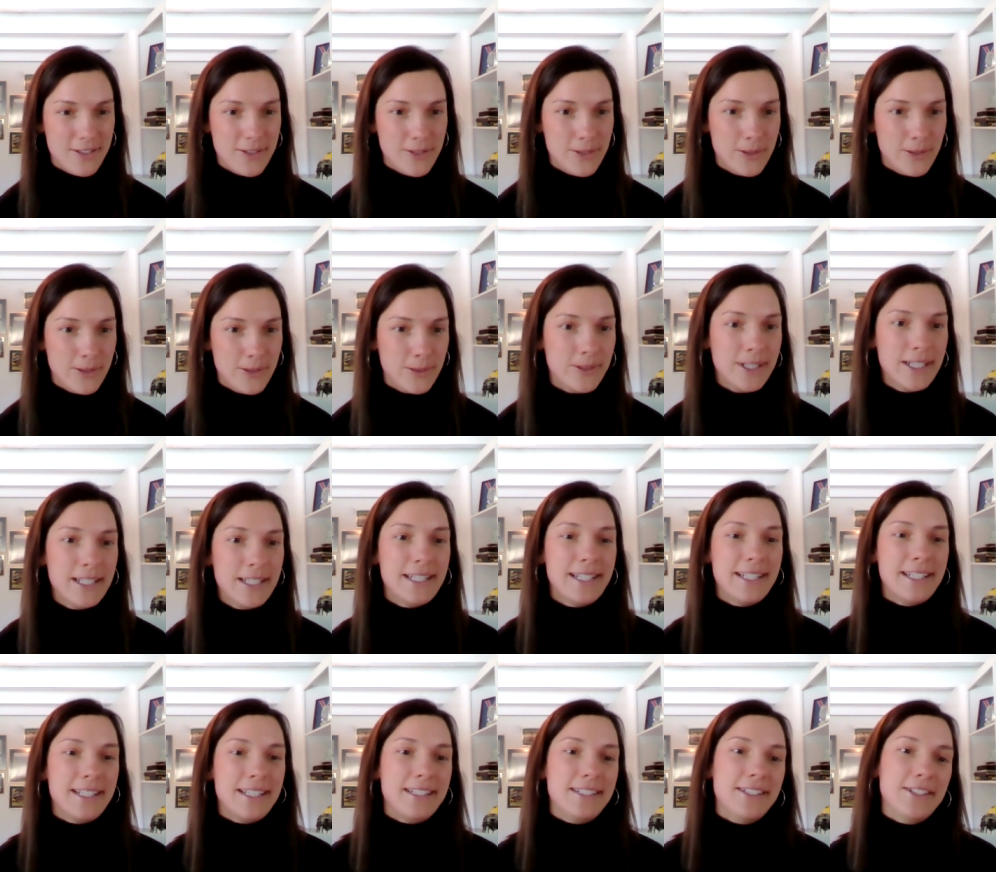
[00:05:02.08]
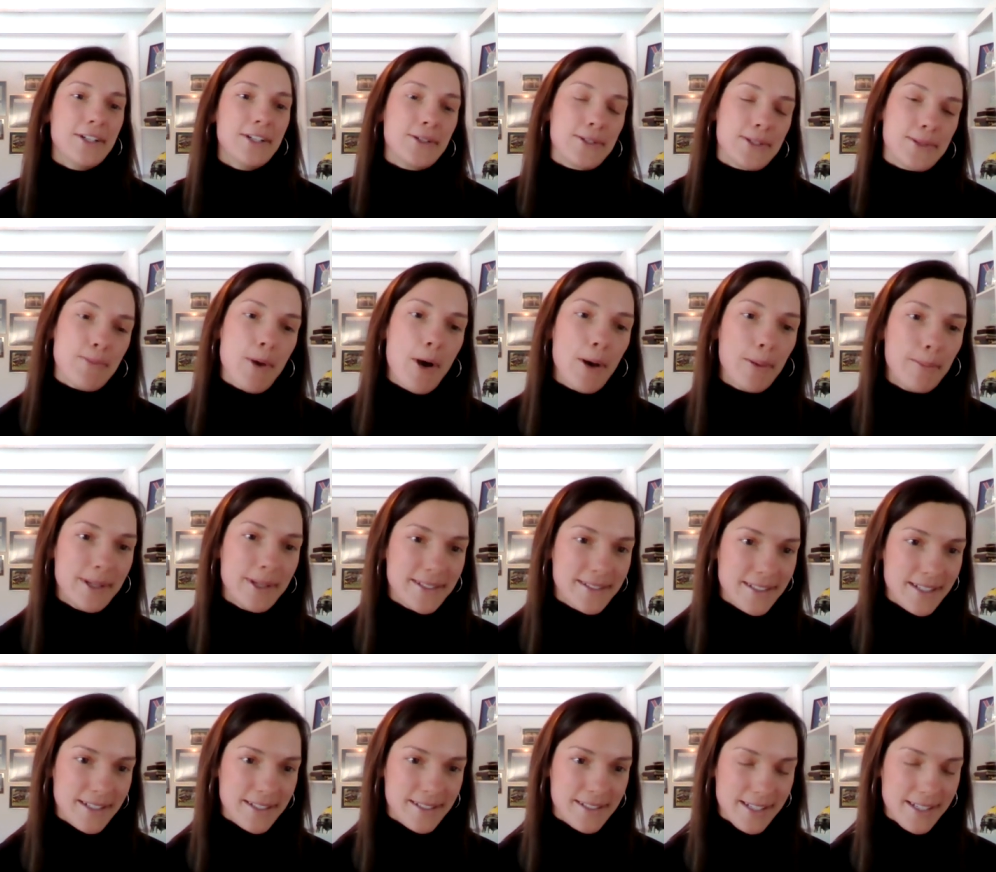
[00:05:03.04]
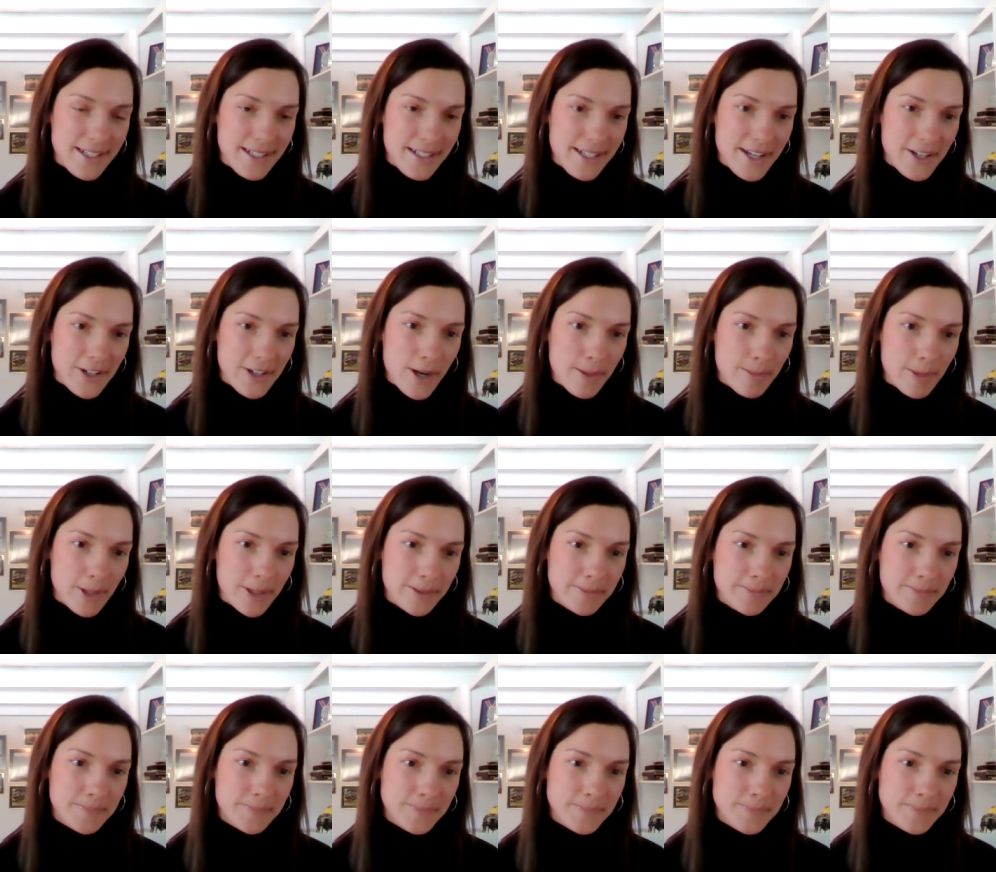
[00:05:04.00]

new, you know, small business in Ann Arbor.